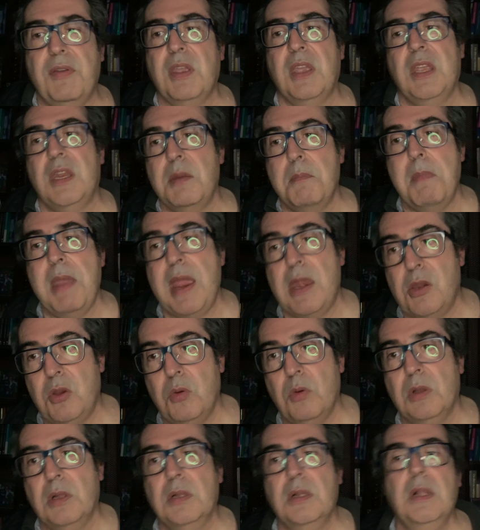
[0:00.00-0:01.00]
in
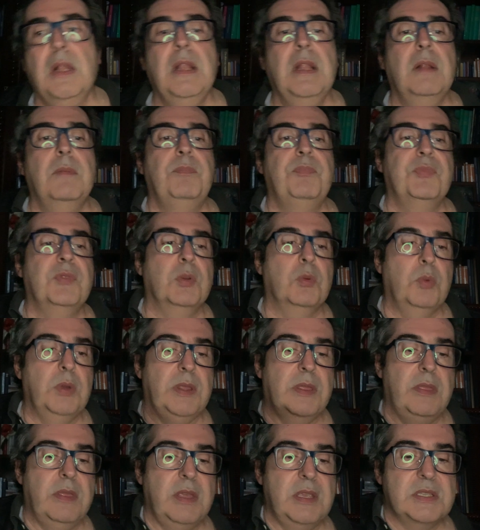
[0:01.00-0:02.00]
manual
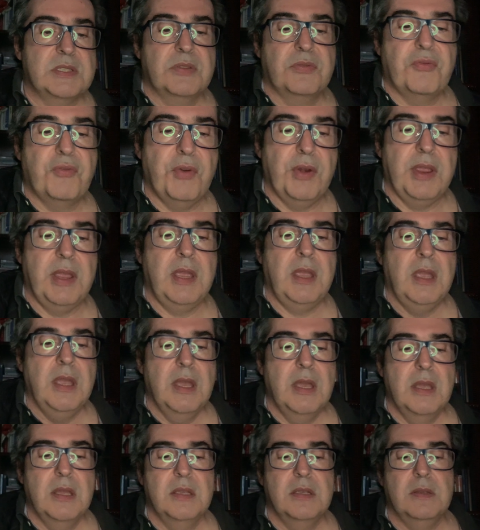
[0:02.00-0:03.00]
with these three
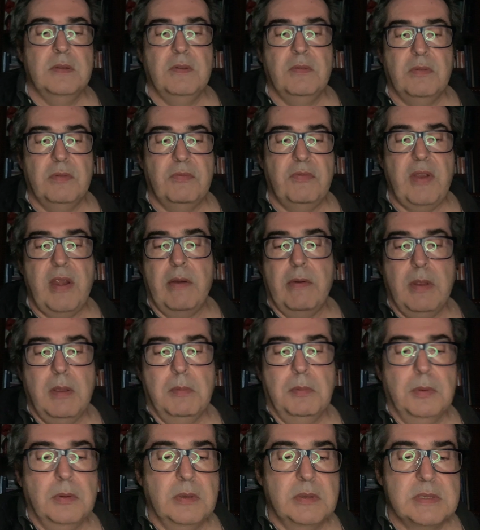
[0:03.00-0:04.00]

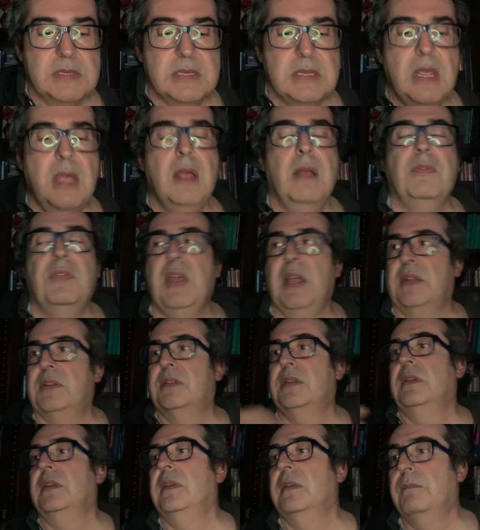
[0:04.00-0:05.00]
variables
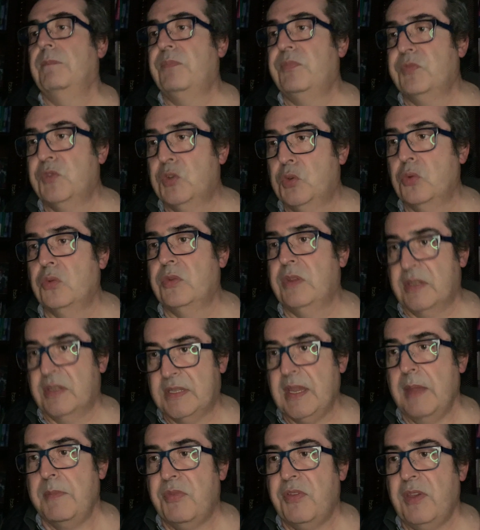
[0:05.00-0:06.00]
that do the
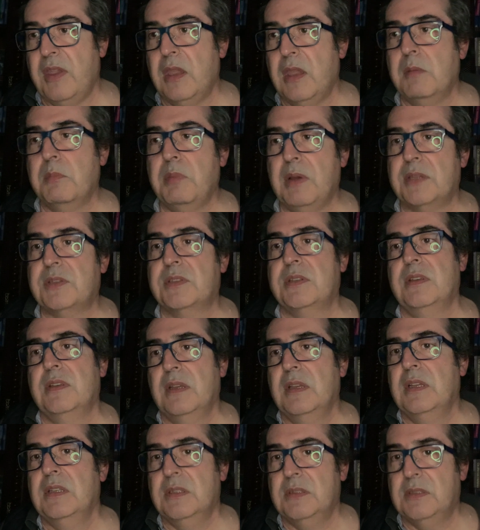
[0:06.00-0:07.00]
same thing but
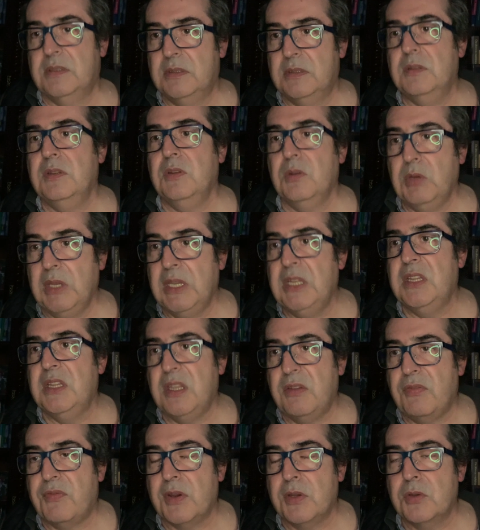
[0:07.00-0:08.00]
in
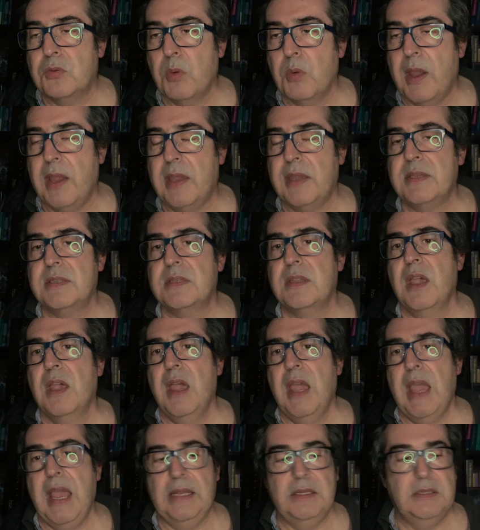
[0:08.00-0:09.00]
different ways,
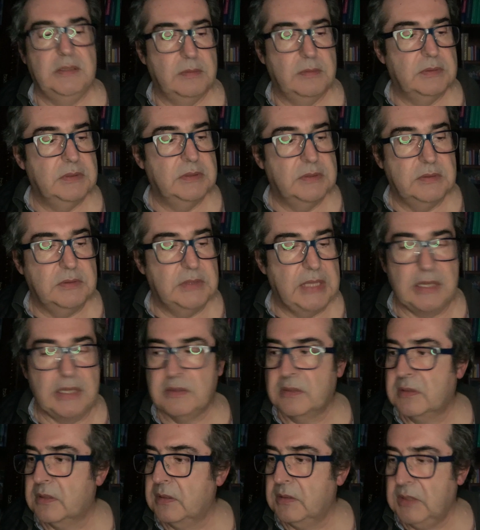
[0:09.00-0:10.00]
and
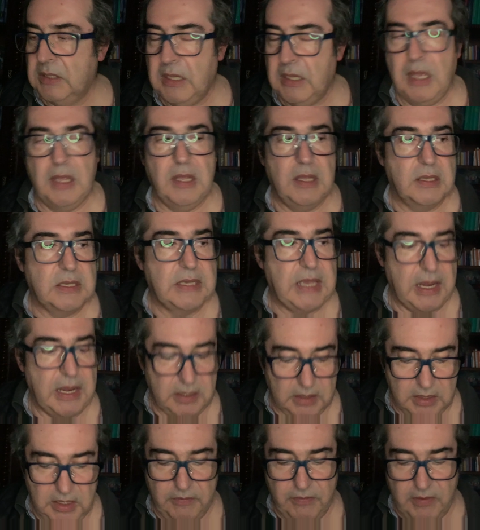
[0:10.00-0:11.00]
that
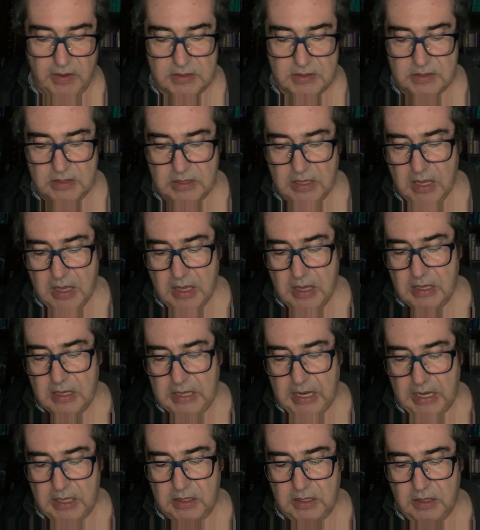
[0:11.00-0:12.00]
can give us
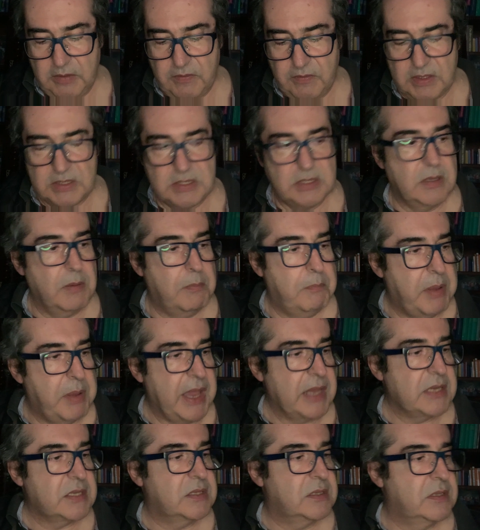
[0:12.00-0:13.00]
the
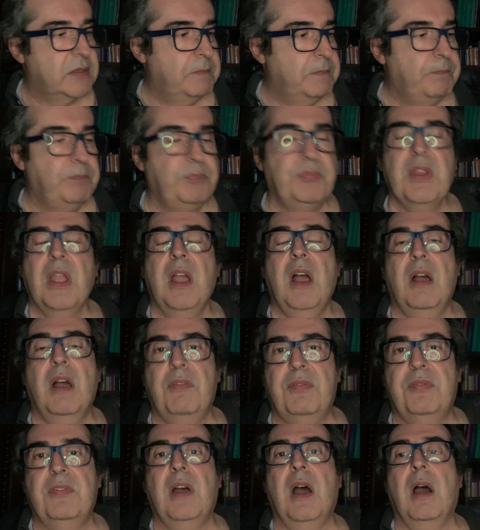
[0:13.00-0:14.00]
best
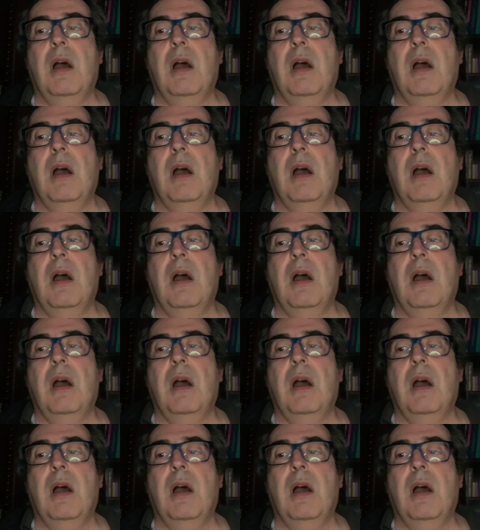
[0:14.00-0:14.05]
of